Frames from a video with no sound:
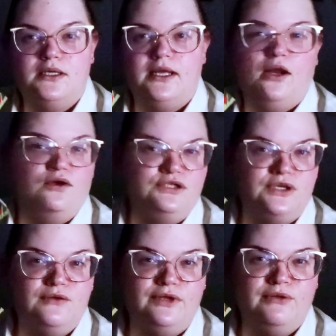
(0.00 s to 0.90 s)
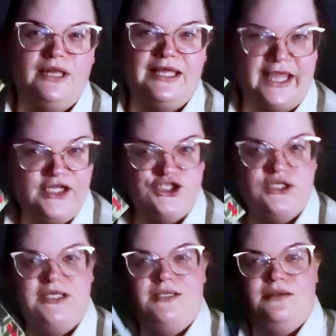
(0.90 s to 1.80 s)
and also you like gay
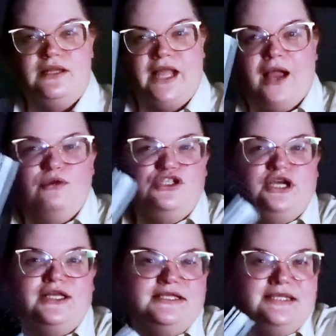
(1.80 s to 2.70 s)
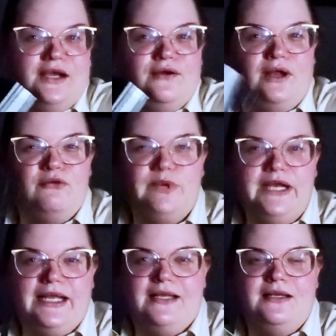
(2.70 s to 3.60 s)
shit, like, I would check this out. I would
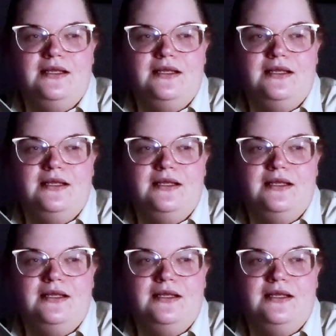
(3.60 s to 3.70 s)
read it.